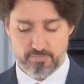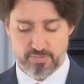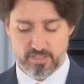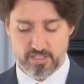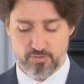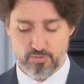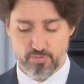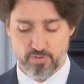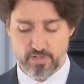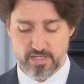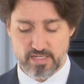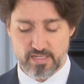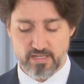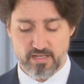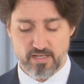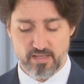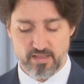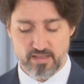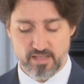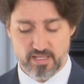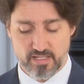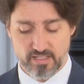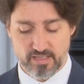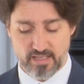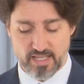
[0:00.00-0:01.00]
between
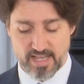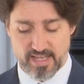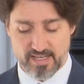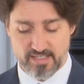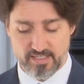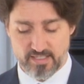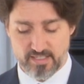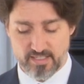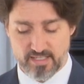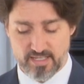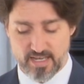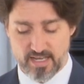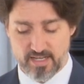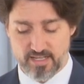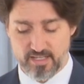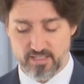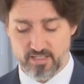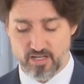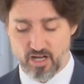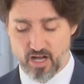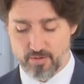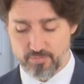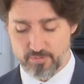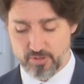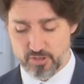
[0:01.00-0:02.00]
the Atlantic
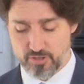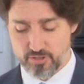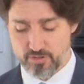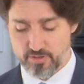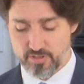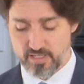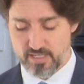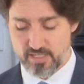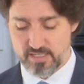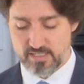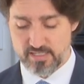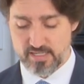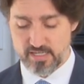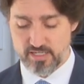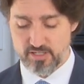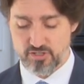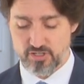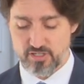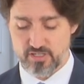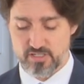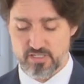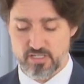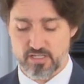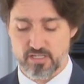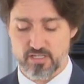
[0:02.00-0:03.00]
Canada Opportunities
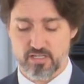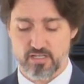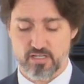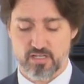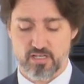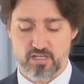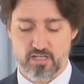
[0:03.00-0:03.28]
Agency,